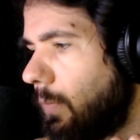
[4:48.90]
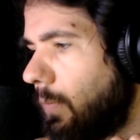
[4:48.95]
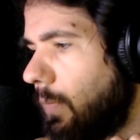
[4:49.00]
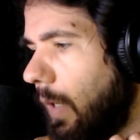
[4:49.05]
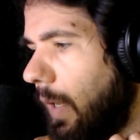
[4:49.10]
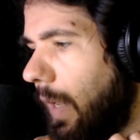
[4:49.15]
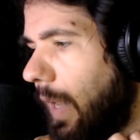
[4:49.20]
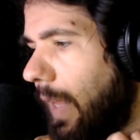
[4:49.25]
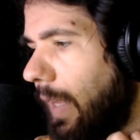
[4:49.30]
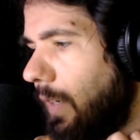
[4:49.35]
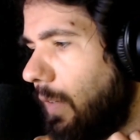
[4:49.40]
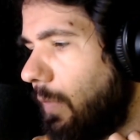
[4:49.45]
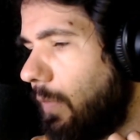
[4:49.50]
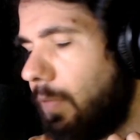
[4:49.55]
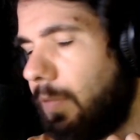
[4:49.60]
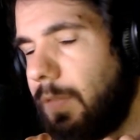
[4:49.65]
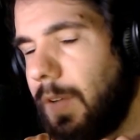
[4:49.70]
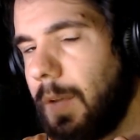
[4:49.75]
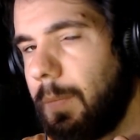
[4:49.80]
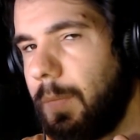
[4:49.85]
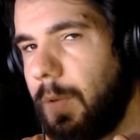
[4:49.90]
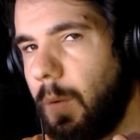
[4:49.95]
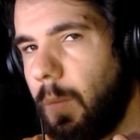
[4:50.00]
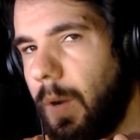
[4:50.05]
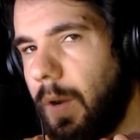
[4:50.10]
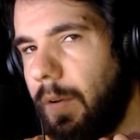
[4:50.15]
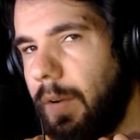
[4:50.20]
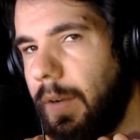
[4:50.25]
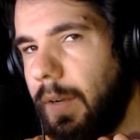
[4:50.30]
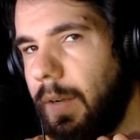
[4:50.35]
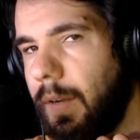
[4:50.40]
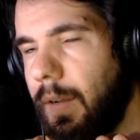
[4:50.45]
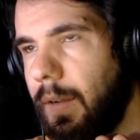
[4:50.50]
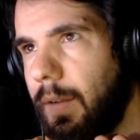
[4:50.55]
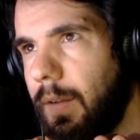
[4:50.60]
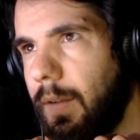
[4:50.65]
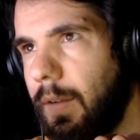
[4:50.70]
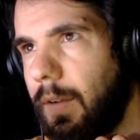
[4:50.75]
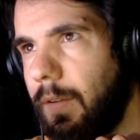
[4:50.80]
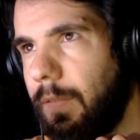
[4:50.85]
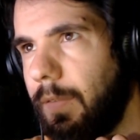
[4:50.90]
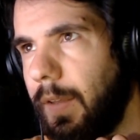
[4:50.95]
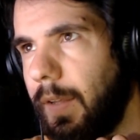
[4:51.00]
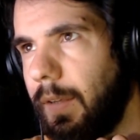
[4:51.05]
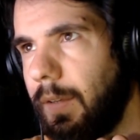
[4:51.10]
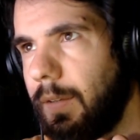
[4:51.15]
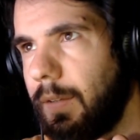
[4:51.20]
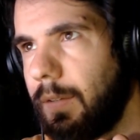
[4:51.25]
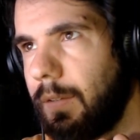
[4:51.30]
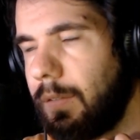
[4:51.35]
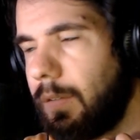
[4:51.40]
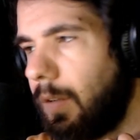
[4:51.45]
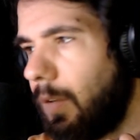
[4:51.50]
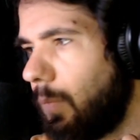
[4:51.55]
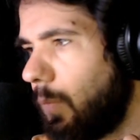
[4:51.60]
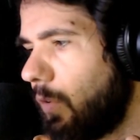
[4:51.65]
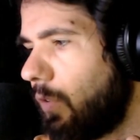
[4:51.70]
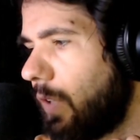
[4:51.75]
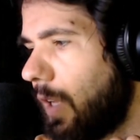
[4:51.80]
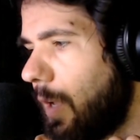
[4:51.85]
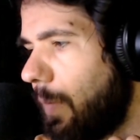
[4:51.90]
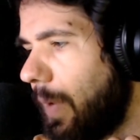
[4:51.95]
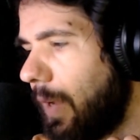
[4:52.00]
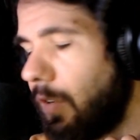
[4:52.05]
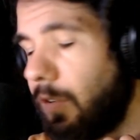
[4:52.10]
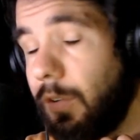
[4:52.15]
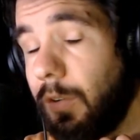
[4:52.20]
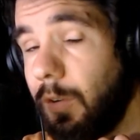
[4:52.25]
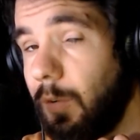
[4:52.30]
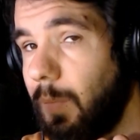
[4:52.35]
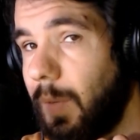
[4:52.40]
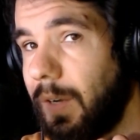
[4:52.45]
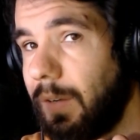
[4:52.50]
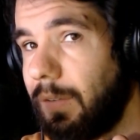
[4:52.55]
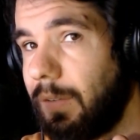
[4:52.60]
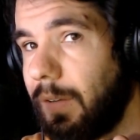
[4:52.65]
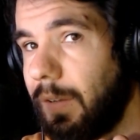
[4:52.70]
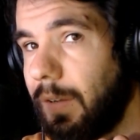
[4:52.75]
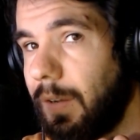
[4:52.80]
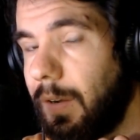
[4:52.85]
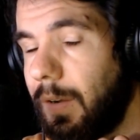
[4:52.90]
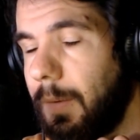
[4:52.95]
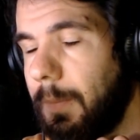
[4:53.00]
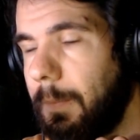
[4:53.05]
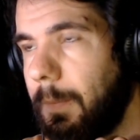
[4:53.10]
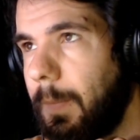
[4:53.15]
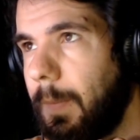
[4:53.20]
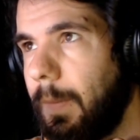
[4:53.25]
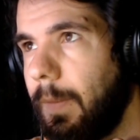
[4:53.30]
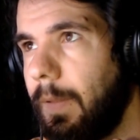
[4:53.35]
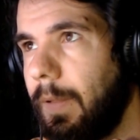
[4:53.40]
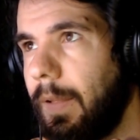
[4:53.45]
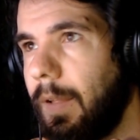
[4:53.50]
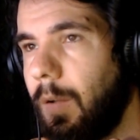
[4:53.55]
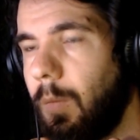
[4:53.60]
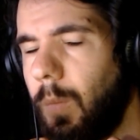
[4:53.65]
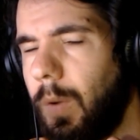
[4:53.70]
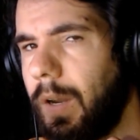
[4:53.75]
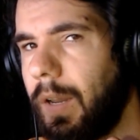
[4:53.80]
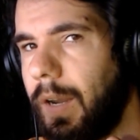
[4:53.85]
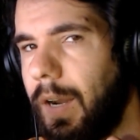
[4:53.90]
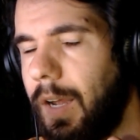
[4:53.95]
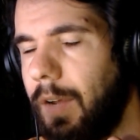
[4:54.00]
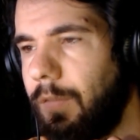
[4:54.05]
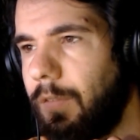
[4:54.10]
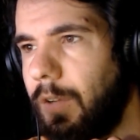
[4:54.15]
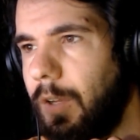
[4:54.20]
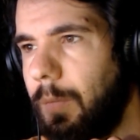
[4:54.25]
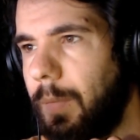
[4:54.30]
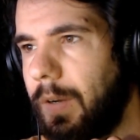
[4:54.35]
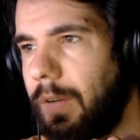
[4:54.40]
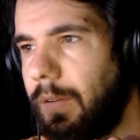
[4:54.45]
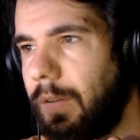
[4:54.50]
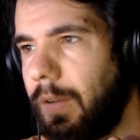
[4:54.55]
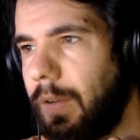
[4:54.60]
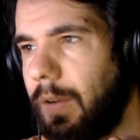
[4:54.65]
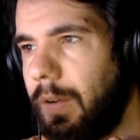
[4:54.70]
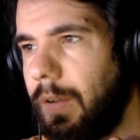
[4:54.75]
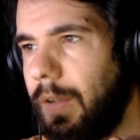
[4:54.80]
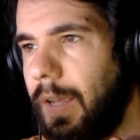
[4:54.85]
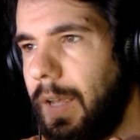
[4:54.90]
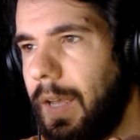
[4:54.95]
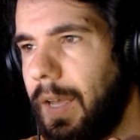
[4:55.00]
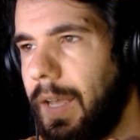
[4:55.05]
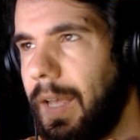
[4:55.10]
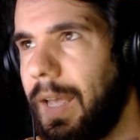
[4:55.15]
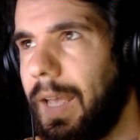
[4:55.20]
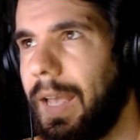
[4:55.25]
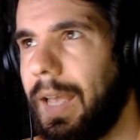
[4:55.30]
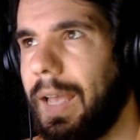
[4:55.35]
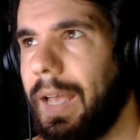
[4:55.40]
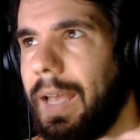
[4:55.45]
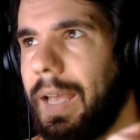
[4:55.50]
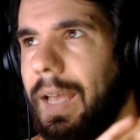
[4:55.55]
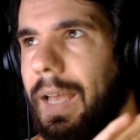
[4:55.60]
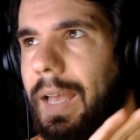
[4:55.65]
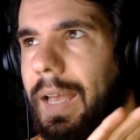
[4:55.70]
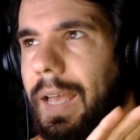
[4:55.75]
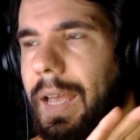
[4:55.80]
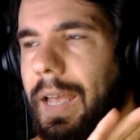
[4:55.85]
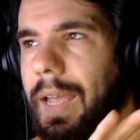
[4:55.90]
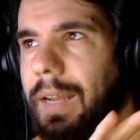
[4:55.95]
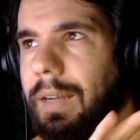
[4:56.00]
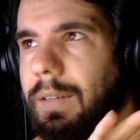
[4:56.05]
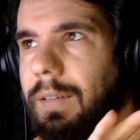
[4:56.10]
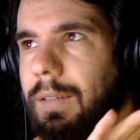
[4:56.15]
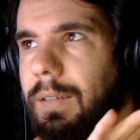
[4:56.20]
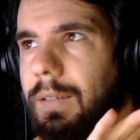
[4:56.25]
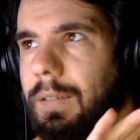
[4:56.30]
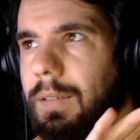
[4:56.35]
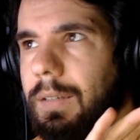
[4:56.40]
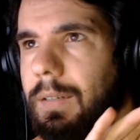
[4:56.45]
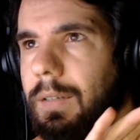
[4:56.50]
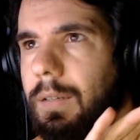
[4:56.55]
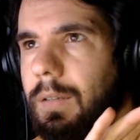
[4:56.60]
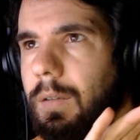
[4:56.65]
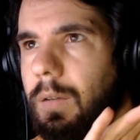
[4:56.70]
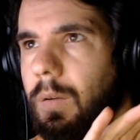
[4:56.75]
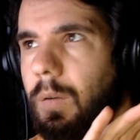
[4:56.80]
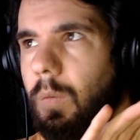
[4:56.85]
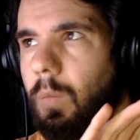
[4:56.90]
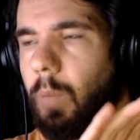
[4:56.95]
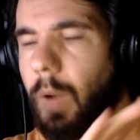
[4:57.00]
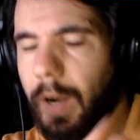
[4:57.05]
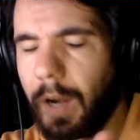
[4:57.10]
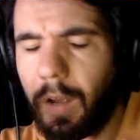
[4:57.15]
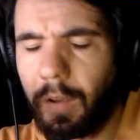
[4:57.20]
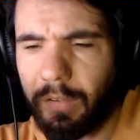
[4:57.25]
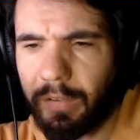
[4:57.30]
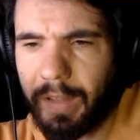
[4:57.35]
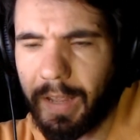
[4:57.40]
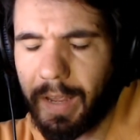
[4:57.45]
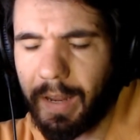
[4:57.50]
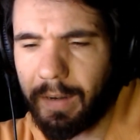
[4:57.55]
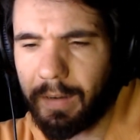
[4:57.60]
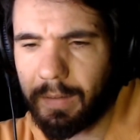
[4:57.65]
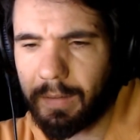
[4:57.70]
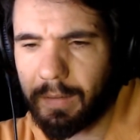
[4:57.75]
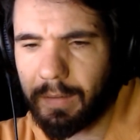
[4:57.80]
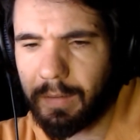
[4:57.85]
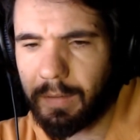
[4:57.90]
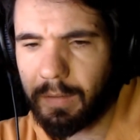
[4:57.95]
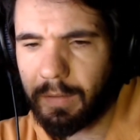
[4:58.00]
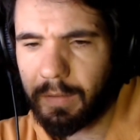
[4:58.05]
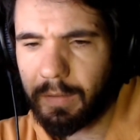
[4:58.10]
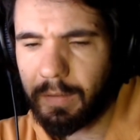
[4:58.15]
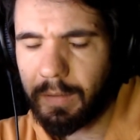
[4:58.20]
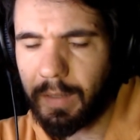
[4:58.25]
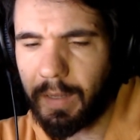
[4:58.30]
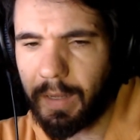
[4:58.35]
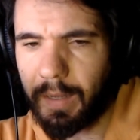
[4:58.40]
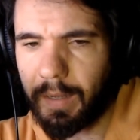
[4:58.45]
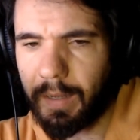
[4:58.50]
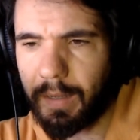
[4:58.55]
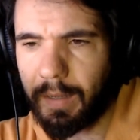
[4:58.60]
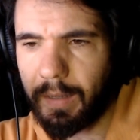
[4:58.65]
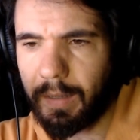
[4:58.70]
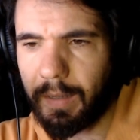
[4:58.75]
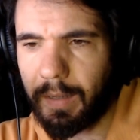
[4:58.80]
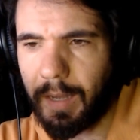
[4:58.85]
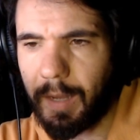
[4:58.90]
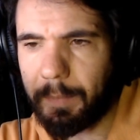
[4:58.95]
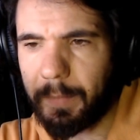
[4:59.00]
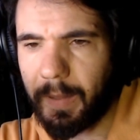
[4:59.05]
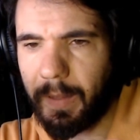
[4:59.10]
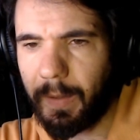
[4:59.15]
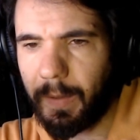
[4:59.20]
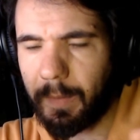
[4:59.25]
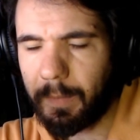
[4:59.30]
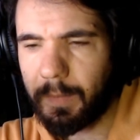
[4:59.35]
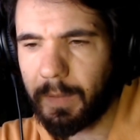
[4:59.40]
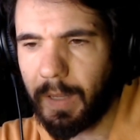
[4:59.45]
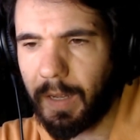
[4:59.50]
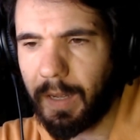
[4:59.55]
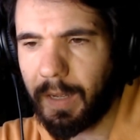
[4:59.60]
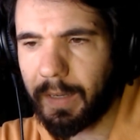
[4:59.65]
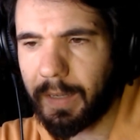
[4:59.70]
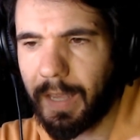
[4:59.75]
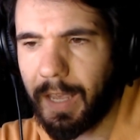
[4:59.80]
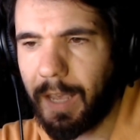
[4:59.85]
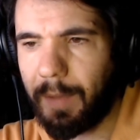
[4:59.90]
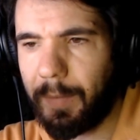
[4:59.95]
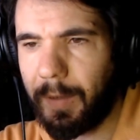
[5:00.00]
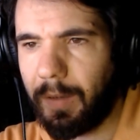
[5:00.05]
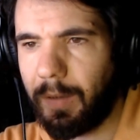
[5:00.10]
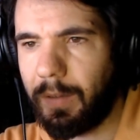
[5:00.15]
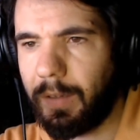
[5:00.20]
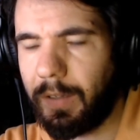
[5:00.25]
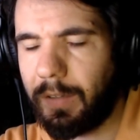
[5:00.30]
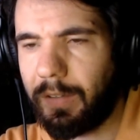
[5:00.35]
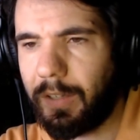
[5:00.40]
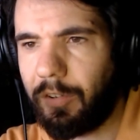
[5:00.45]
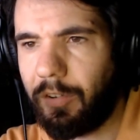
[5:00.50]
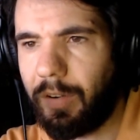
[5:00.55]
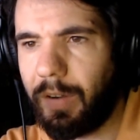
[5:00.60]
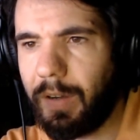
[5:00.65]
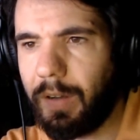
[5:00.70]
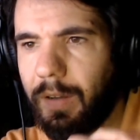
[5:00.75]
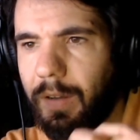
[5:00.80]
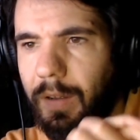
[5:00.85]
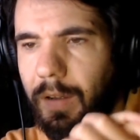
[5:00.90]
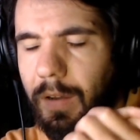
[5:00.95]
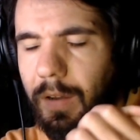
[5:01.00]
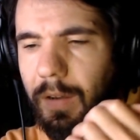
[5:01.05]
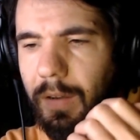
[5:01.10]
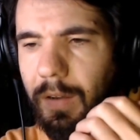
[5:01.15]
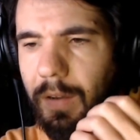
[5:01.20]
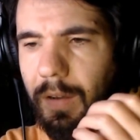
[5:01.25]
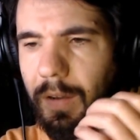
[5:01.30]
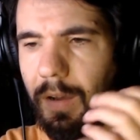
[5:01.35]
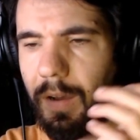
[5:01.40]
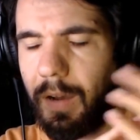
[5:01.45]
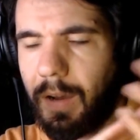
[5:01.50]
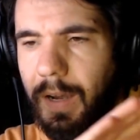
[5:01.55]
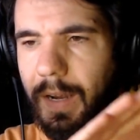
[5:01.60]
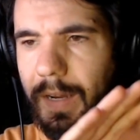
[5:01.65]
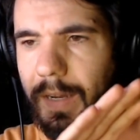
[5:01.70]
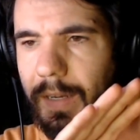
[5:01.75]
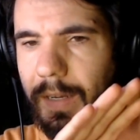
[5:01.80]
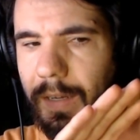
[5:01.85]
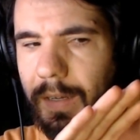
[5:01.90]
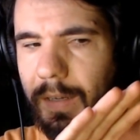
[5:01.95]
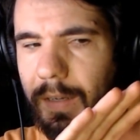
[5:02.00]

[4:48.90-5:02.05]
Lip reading: late February, I think. So we'll say about 2 months ago, 1.5, 2 months ago. And when I was out, up there camping, etc., I